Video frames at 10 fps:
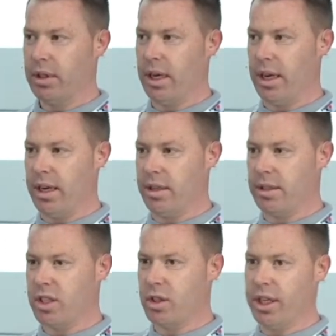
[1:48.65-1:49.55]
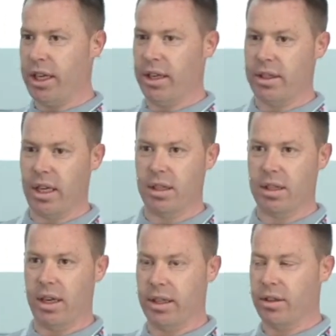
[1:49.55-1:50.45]
and studying things
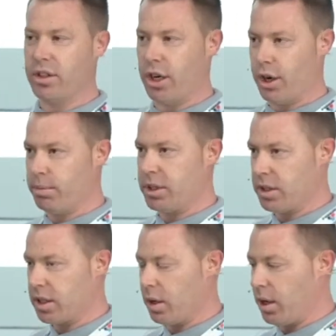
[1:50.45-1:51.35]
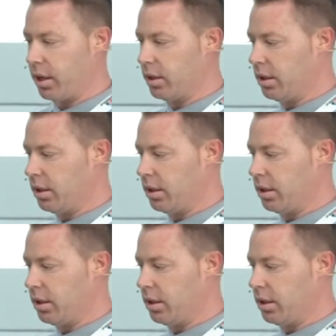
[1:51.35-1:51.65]
like germs and so on.